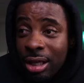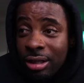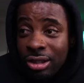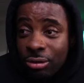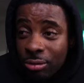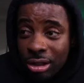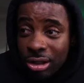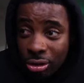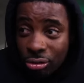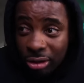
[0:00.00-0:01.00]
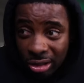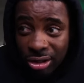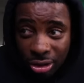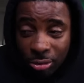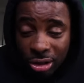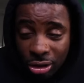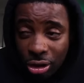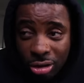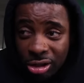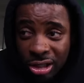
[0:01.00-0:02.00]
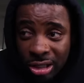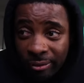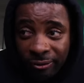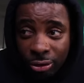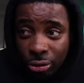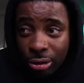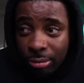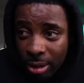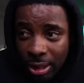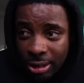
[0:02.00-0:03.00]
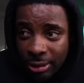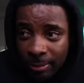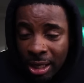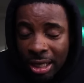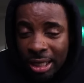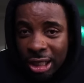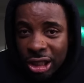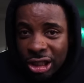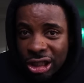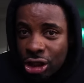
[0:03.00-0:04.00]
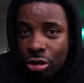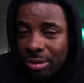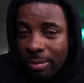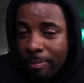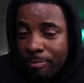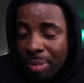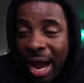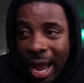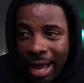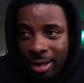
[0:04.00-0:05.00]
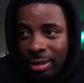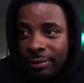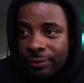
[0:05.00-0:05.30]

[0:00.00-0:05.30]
If she was to go to the gym for 3 months, she would be bad.